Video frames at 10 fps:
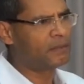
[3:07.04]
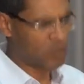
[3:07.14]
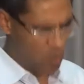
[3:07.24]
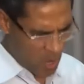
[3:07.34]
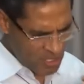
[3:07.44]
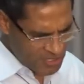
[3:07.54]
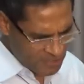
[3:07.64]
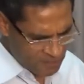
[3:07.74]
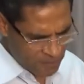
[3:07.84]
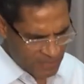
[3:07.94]

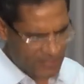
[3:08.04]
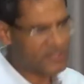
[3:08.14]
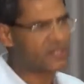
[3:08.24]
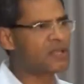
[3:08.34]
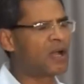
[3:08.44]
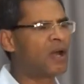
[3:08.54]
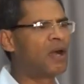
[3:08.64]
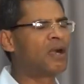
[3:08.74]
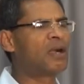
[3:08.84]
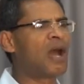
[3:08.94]
qualitative methods
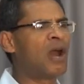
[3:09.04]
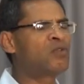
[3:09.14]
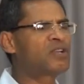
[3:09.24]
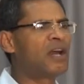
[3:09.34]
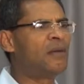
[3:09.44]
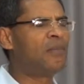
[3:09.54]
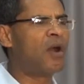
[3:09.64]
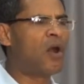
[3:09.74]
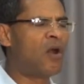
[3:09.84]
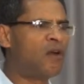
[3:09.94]
are outcome
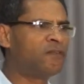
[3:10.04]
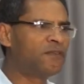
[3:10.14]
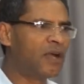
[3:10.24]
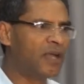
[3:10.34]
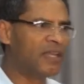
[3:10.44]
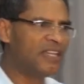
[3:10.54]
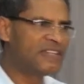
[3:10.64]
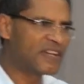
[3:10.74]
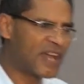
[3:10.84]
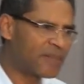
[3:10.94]
of
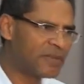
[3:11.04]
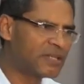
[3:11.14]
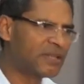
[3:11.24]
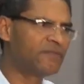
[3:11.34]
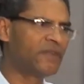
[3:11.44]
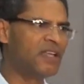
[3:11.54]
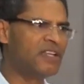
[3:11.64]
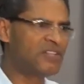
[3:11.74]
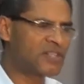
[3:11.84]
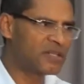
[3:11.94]
interactive,
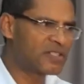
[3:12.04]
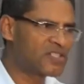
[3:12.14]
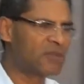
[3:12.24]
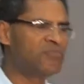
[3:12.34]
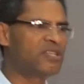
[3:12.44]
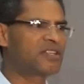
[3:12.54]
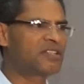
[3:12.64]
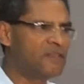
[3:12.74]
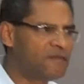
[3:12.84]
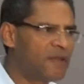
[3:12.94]

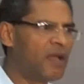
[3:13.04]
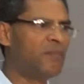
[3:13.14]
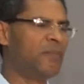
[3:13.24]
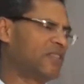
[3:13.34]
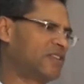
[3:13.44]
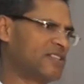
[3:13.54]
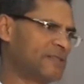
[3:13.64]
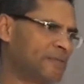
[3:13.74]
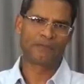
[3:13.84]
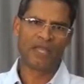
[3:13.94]
intersubjective methods,
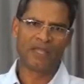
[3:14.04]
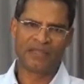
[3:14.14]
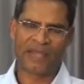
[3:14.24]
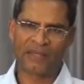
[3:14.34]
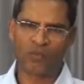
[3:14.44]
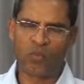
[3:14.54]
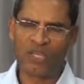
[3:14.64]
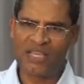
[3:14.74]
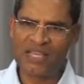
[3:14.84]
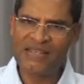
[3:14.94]
that
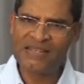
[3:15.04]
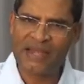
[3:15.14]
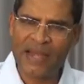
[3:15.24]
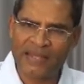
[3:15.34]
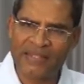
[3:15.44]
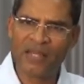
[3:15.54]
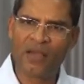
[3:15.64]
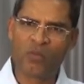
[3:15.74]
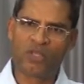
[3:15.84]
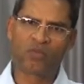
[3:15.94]
we interact
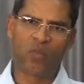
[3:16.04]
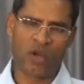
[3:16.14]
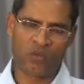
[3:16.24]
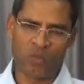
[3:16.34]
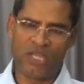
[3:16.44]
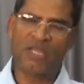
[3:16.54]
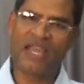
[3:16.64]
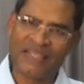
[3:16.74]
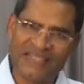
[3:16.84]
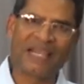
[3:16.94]
with what we
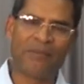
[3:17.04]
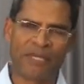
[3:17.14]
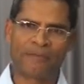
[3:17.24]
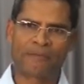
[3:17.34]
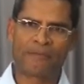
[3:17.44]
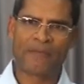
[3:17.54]
examine.